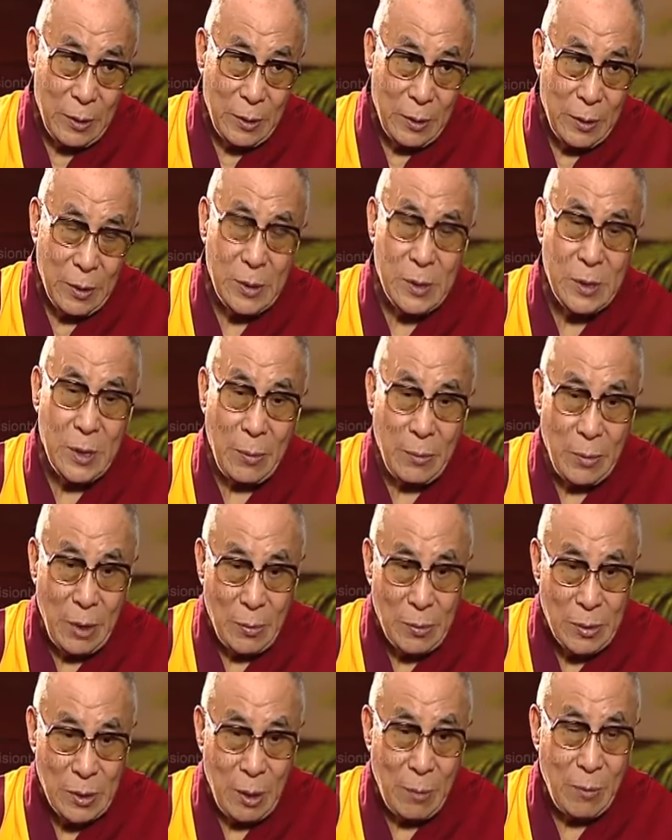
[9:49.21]
this is
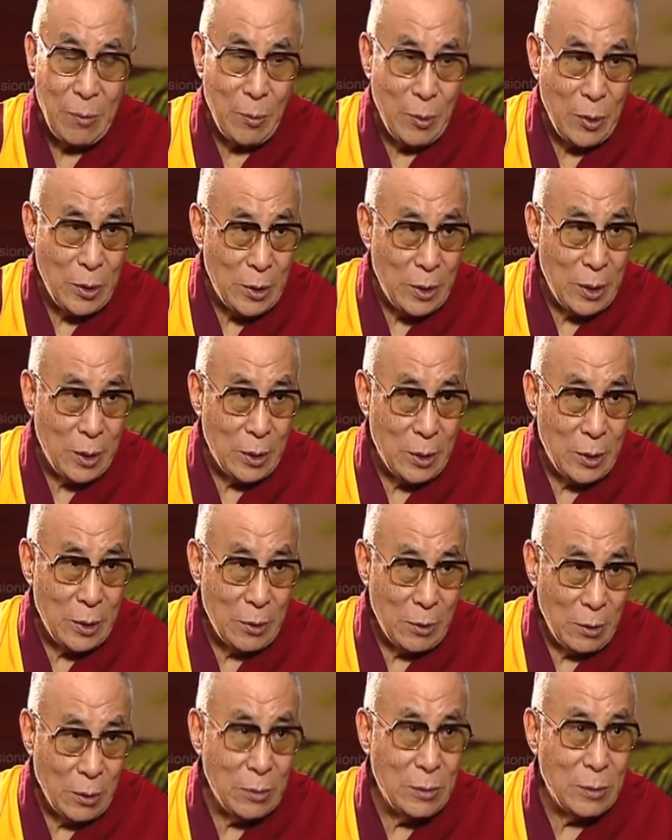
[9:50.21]
sometimes government of India
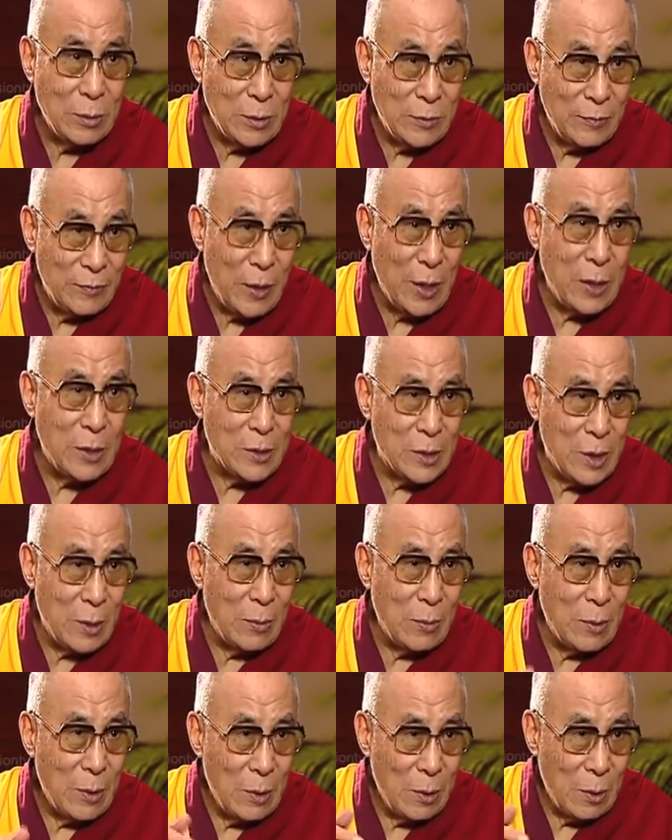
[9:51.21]
also has to find some